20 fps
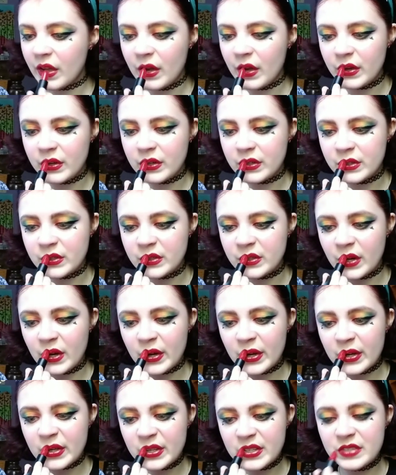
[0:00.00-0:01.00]
it
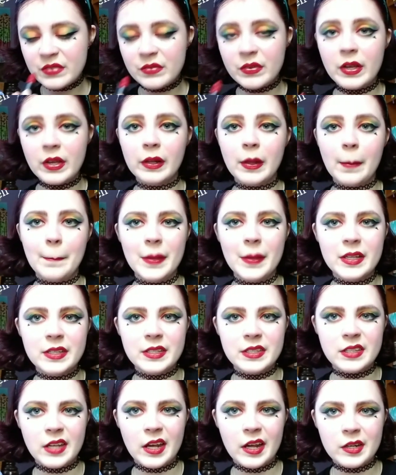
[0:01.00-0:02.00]
does feel a
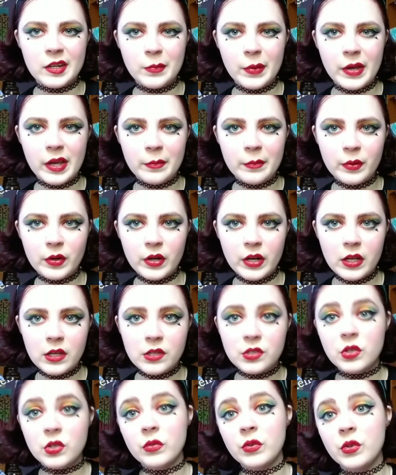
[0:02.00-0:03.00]
bit sandpapery,
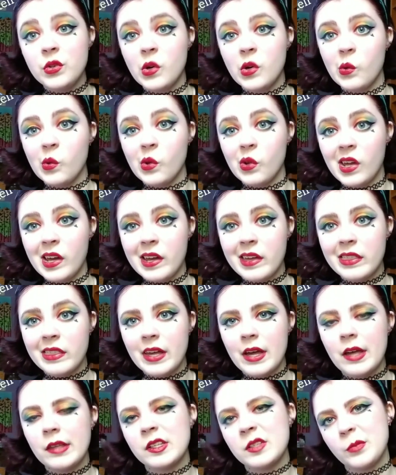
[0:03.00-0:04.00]
so if you don't like
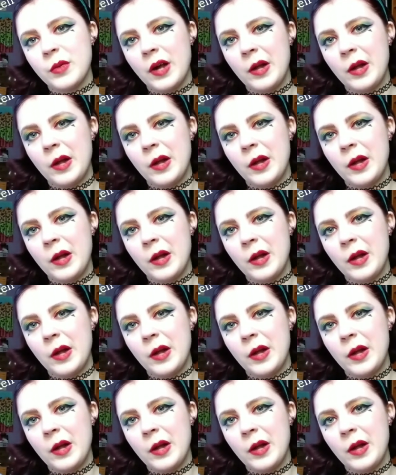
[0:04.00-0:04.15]
that, this